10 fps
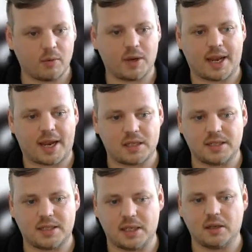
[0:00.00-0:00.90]
here we can
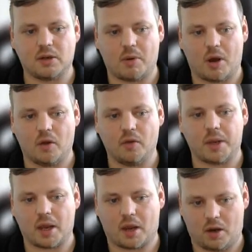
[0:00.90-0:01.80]
actually see the command
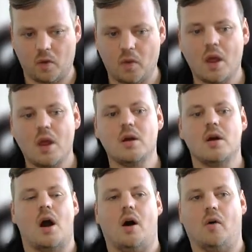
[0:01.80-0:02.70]
being run
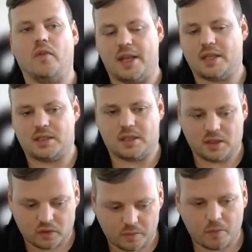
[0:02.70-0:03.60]
on the
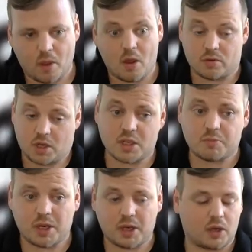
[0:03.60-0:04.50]
incident. This is
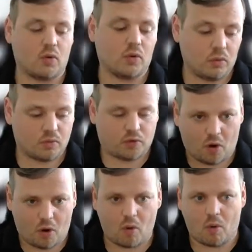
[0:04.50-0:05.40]
pretty cool.
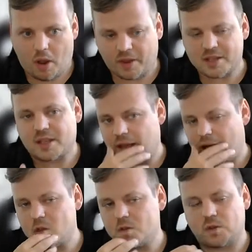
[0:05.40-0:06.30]
So this
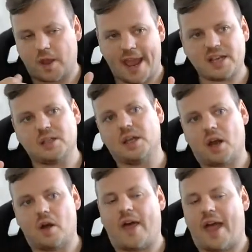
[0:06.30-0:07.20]
allows you to actually
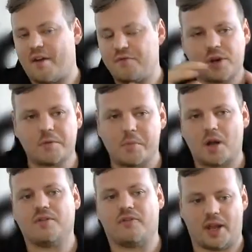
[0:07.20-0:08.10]
run every
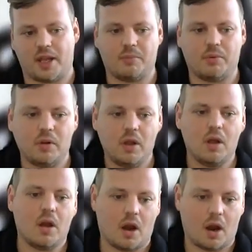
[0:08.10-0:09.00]
command available.
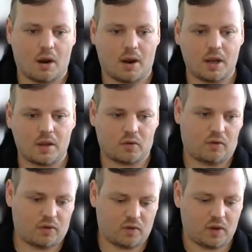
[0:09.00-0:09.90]
So
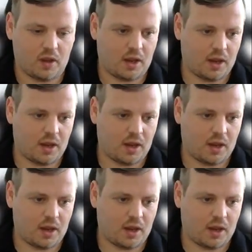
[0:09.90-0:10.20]
if you see